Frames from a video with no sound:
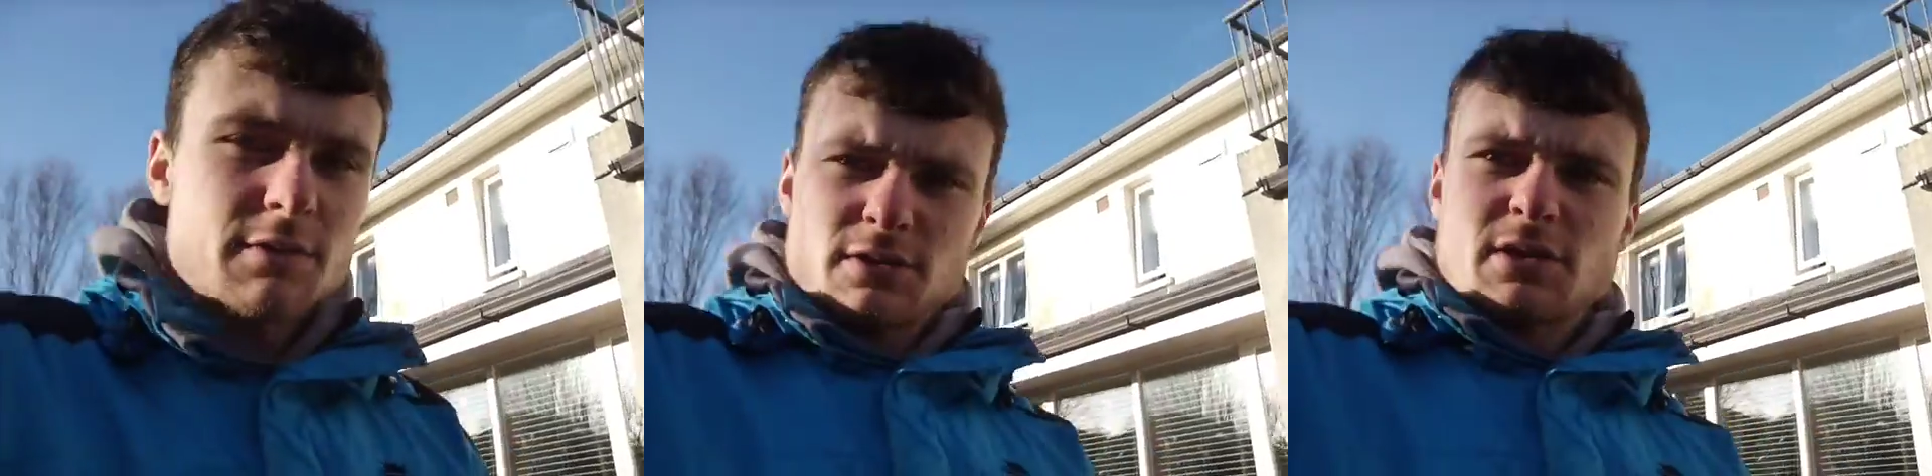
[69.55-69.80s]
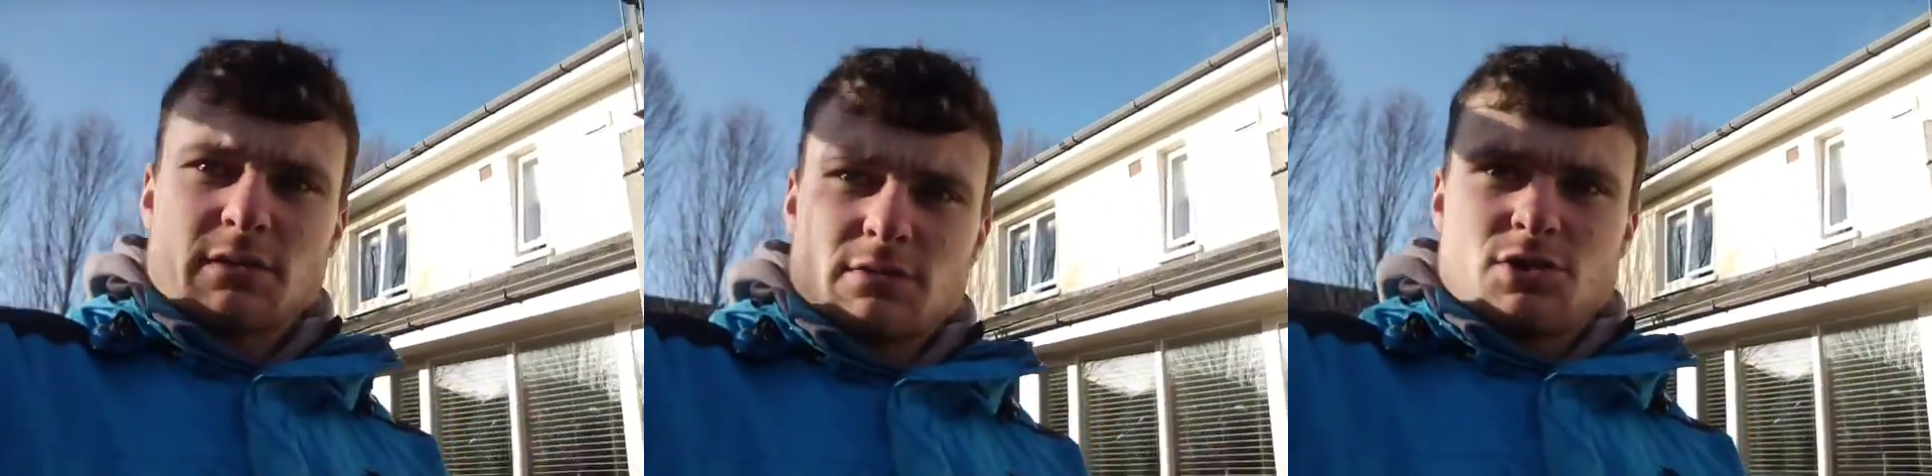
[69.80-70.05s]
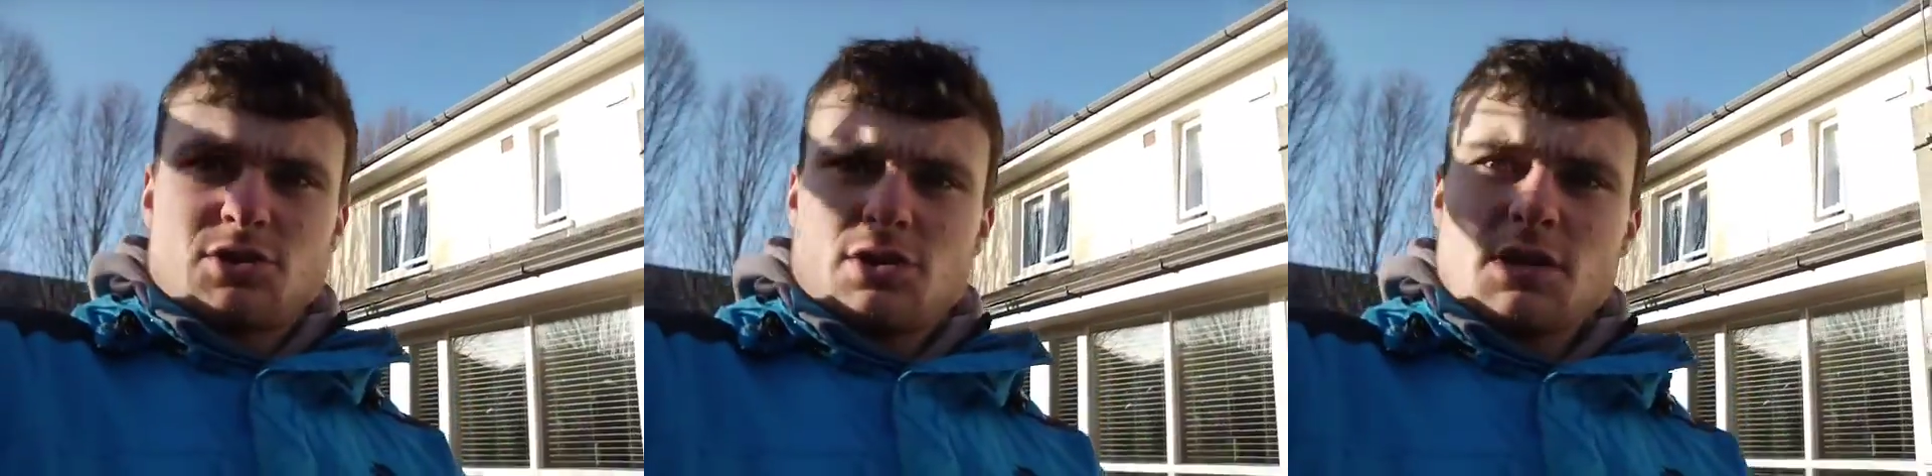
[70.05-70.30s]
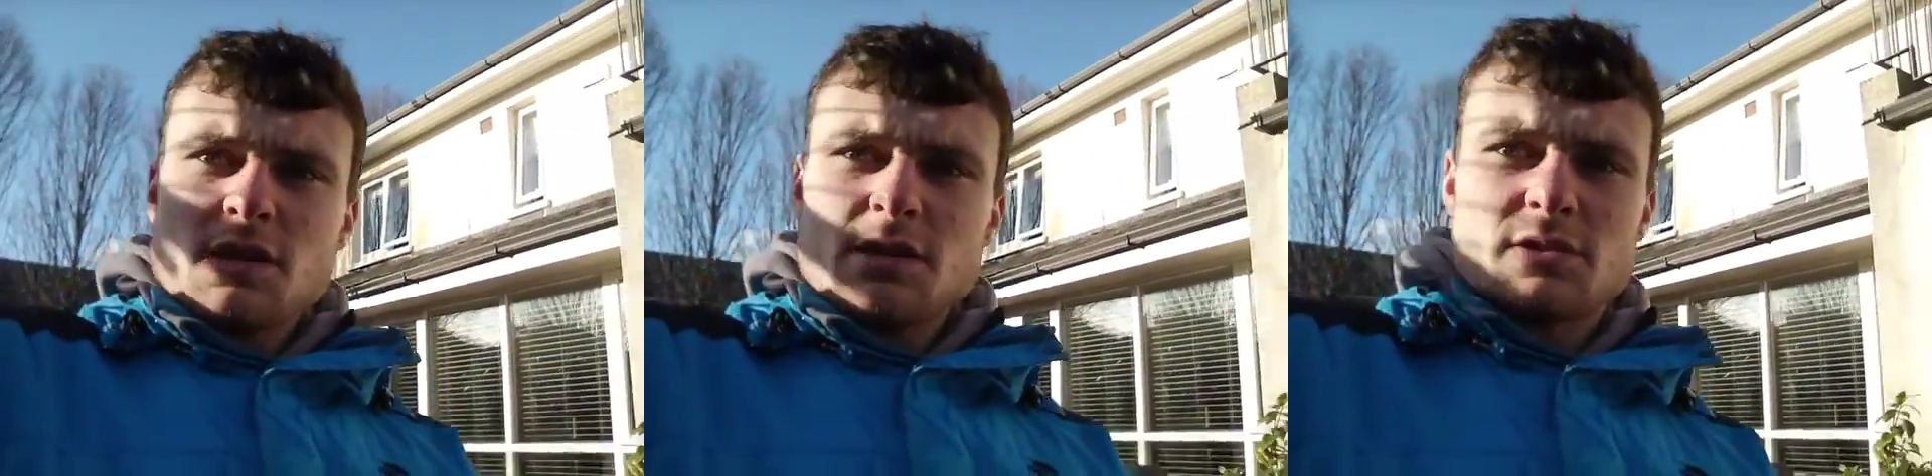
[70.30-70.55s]
and I was like,
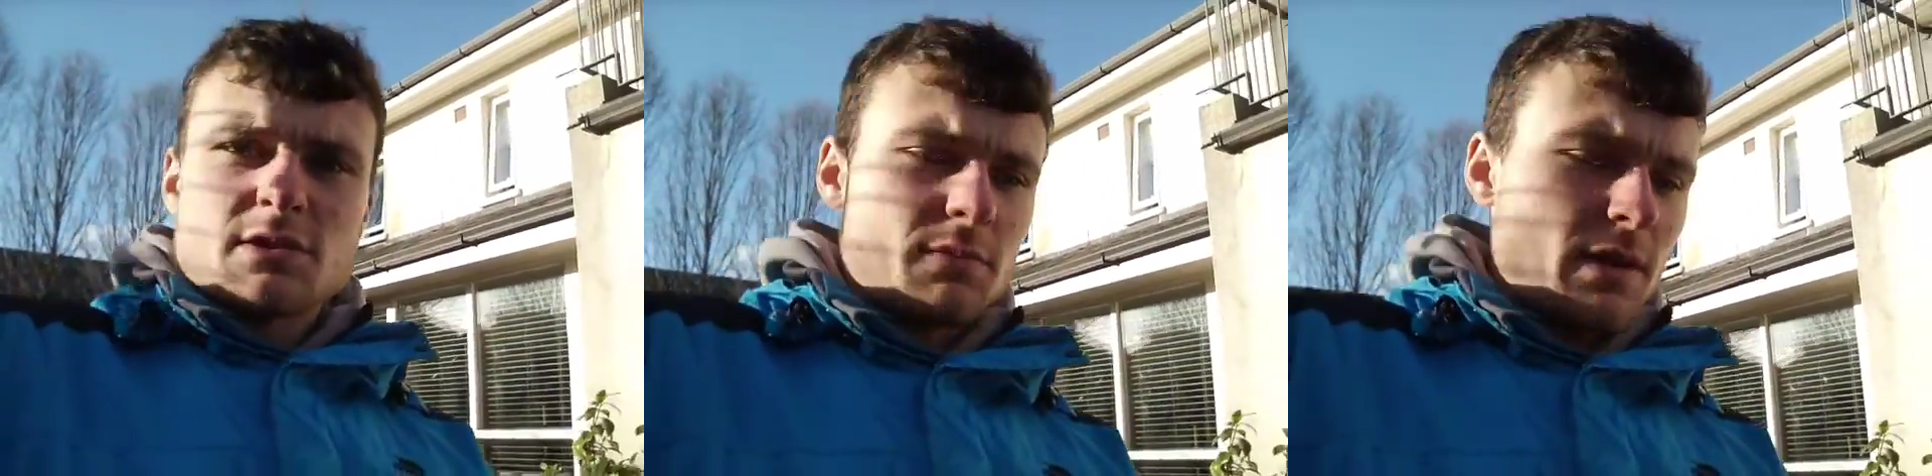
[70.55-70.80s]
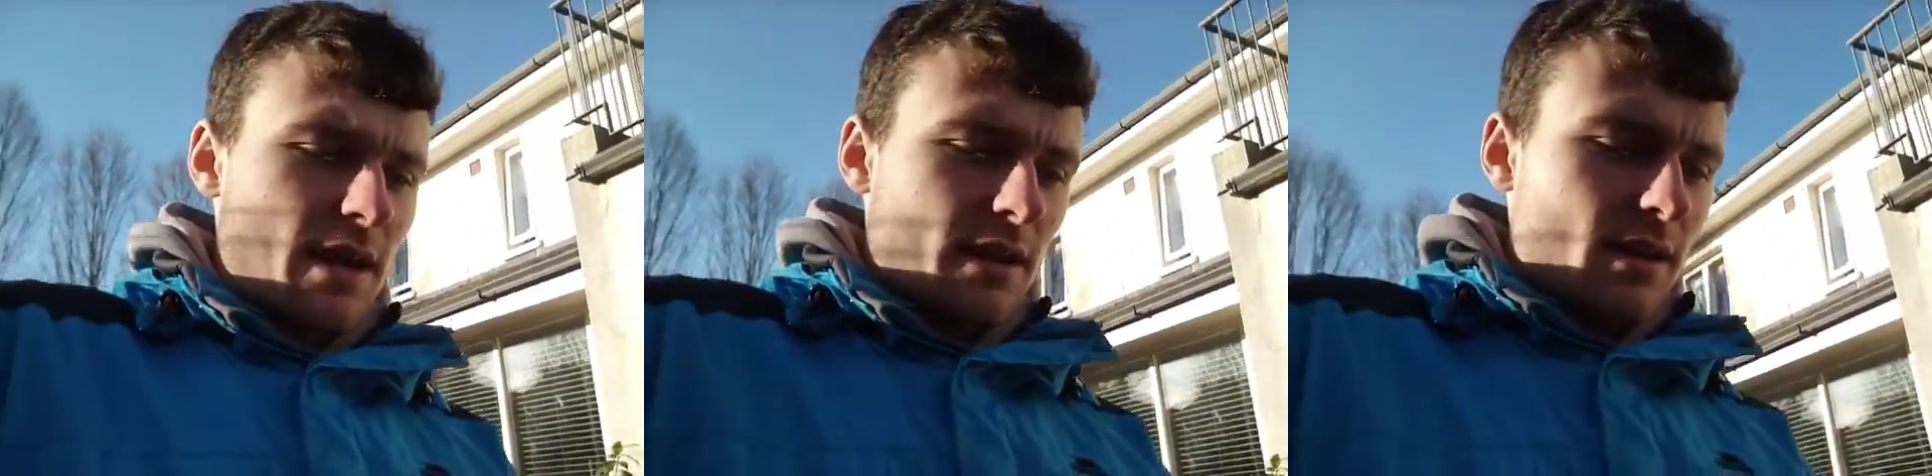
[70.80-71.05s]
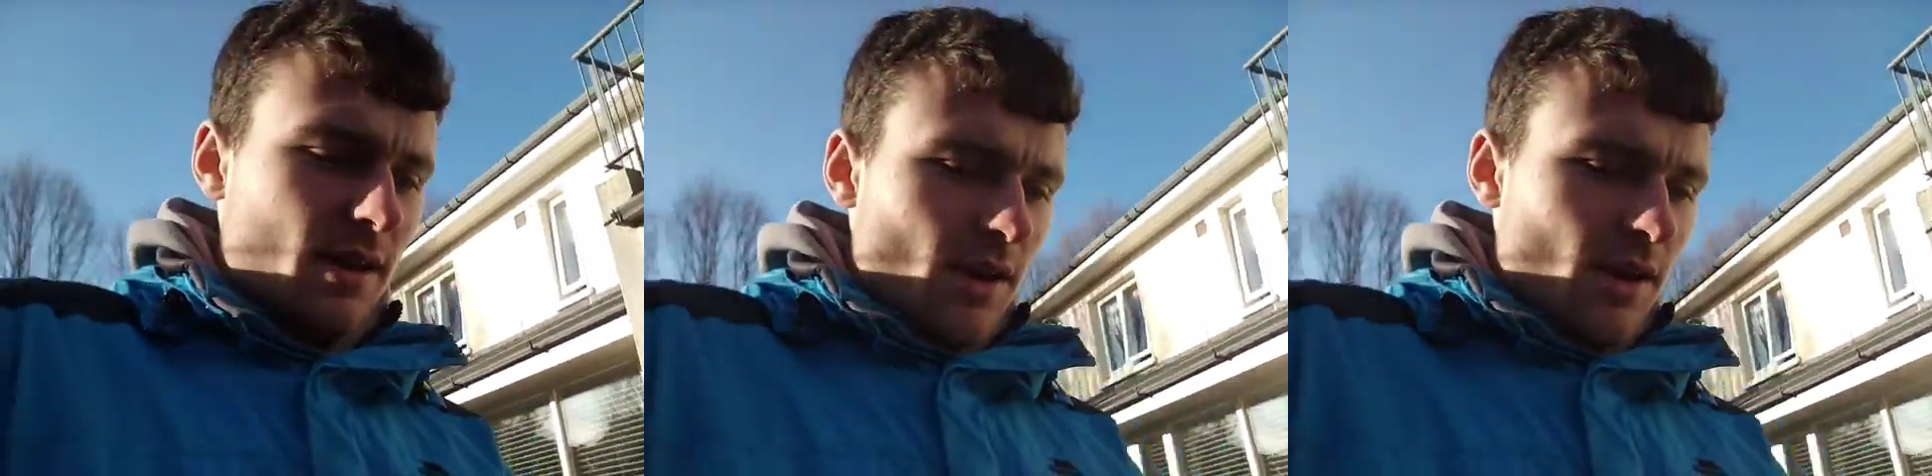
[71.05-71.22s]
Jesus, man,